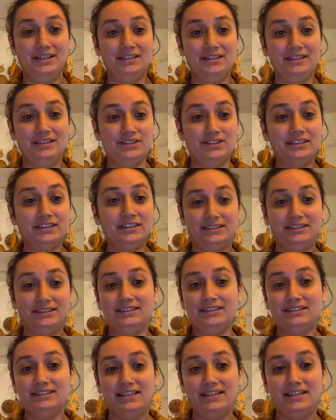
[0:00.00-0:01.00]
So this
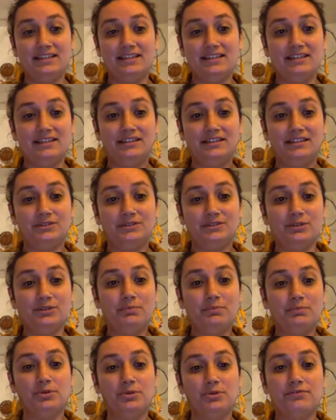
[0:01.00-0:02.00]
is a
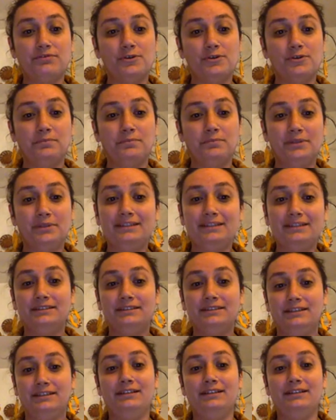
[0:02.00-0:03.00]
$3.4 billion
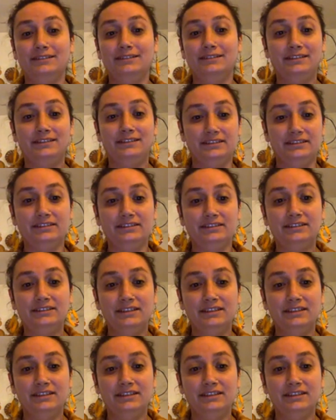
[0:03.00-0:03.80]
deal,